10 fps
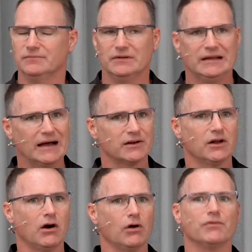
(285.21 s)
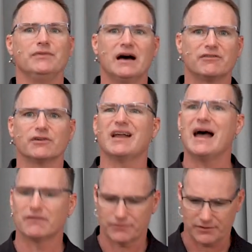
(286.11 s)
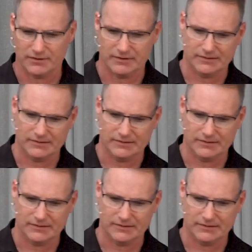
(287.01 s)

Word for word: Not at all. Never, ever.